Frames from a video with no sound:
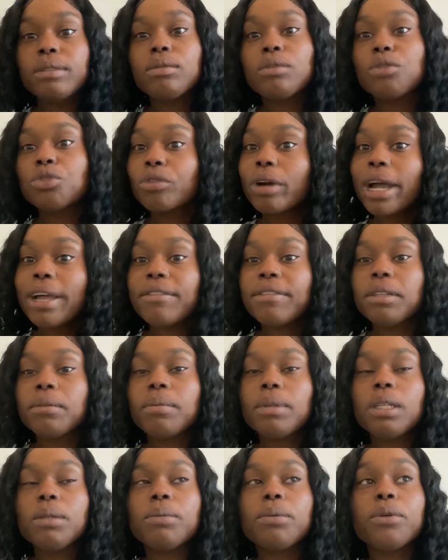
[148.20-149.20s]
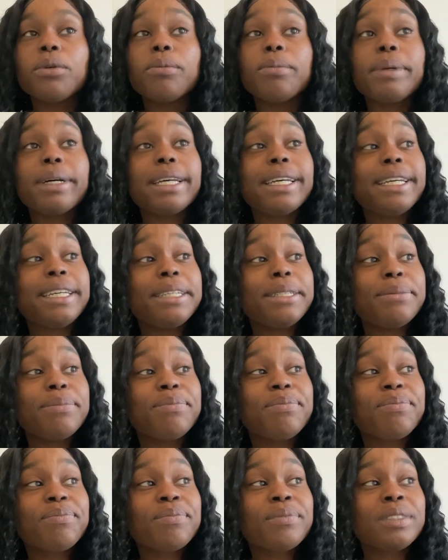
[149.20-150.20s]
driving people. But
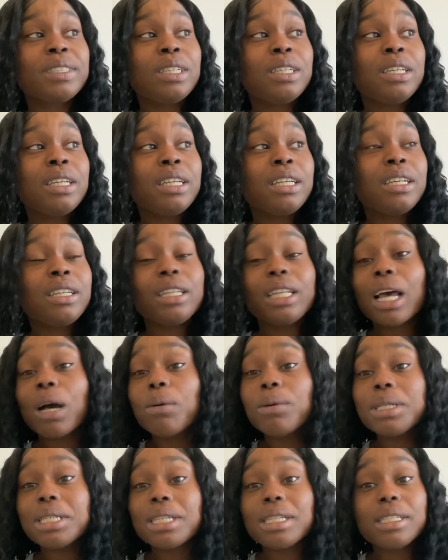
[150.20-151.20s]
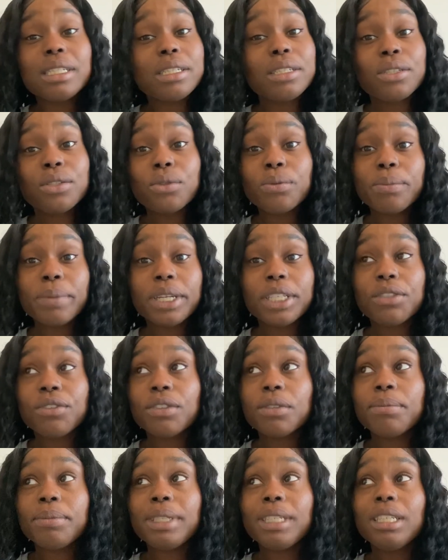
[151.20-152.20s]
that was a little too much
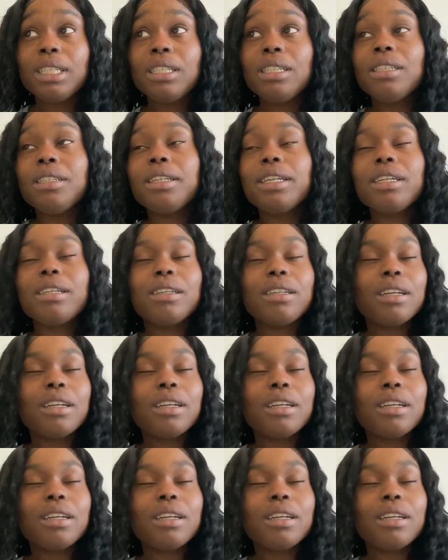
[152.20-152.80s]
for me.